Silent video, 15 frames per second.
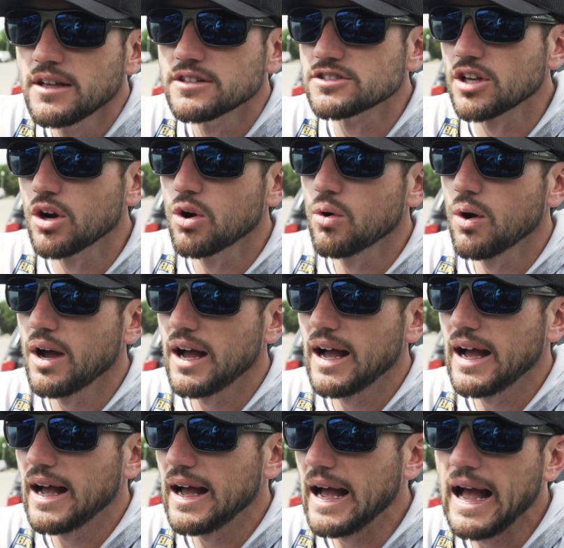So
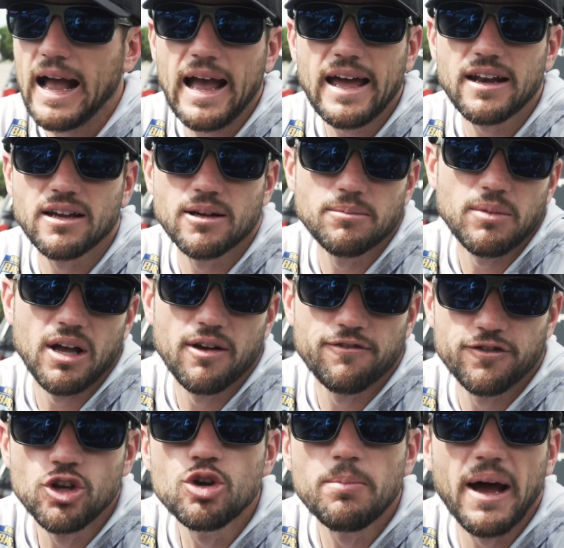I had a
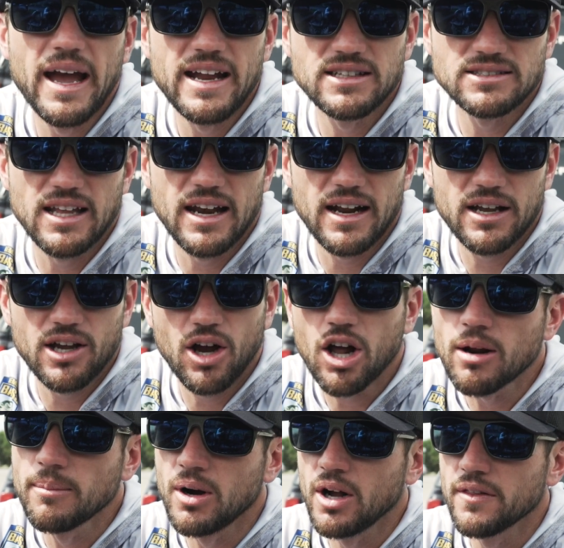few baits that I caught
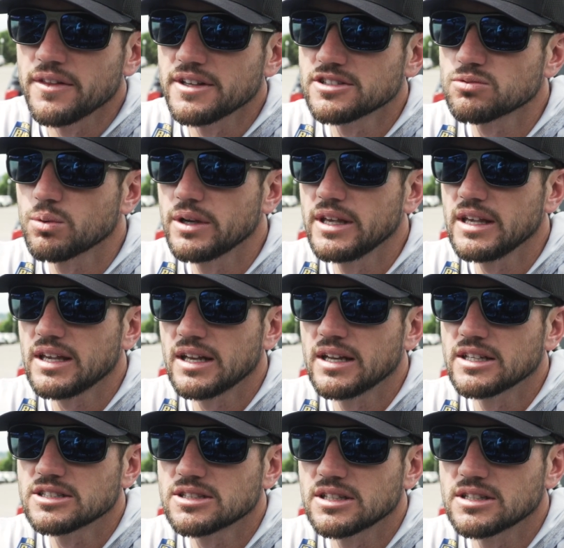them on this week, and
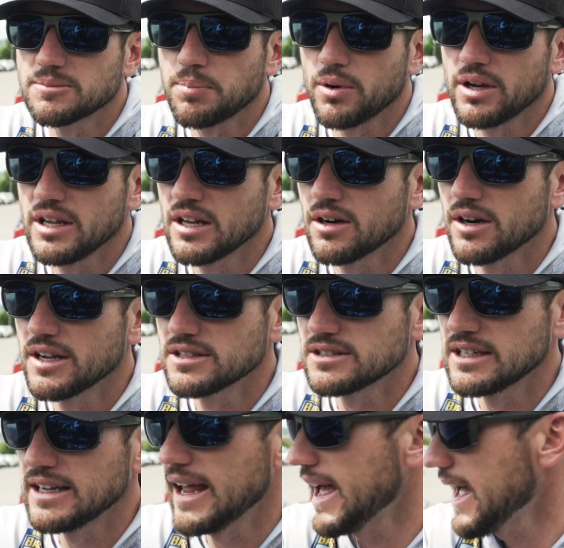it's pretty interesting to